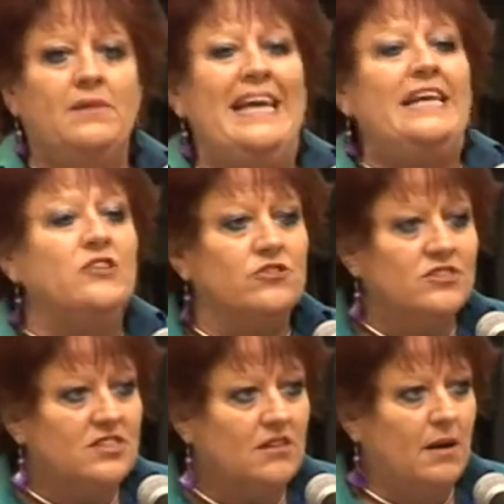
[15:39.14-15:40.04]

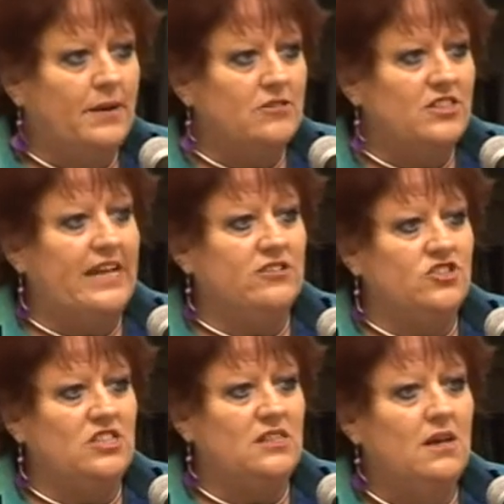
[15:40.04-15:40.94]
ignorant about
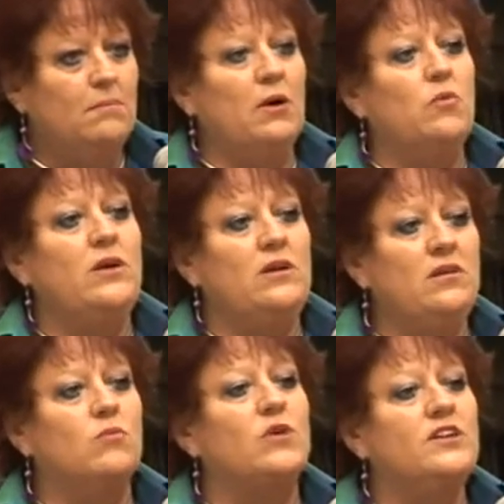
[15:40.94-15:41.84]
energy, but
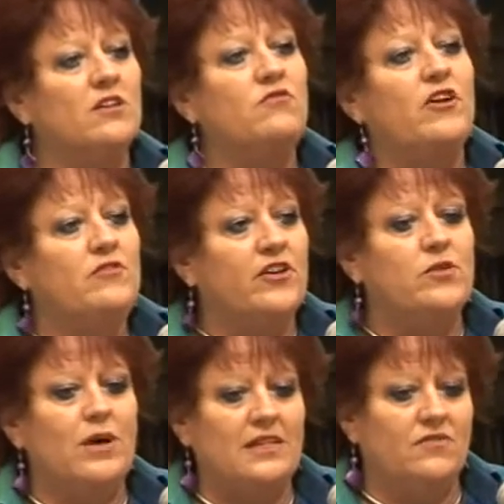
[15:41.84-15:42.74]
we were not very, very
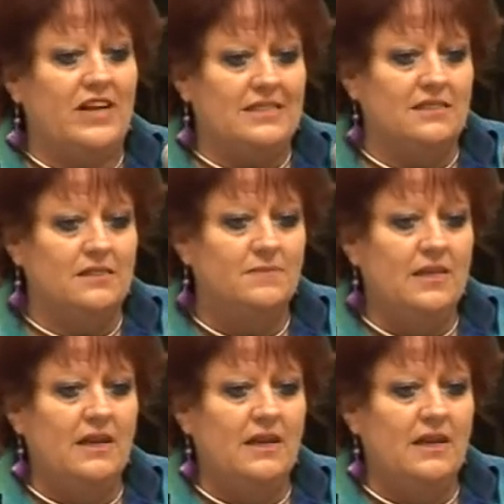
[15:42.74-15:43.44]
well advanced.